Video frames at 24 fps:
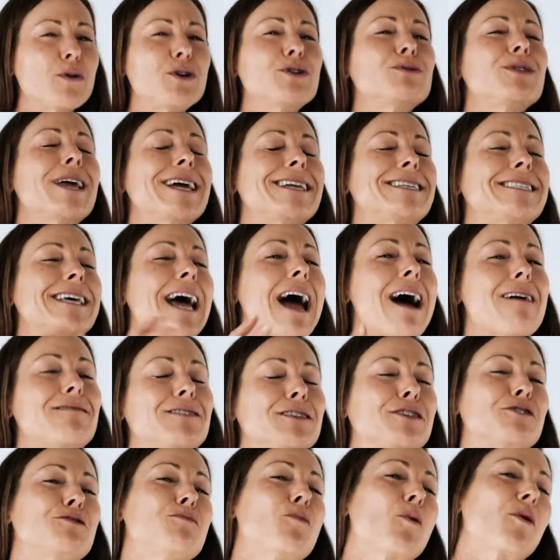like to have a
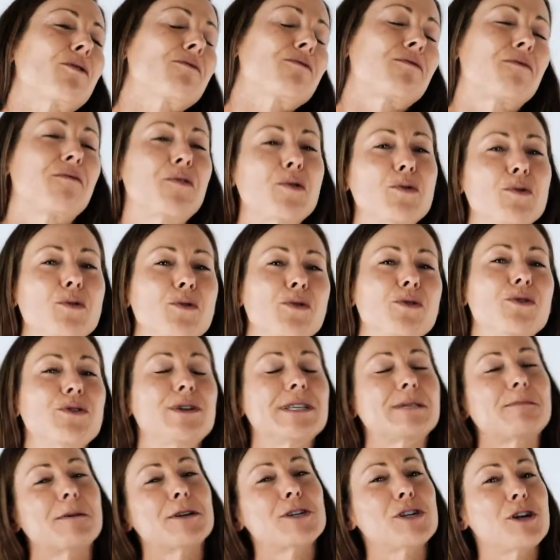little more food,
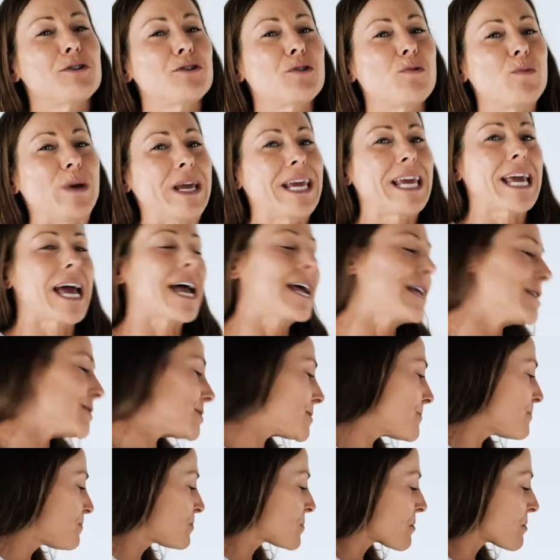especially on the weekends.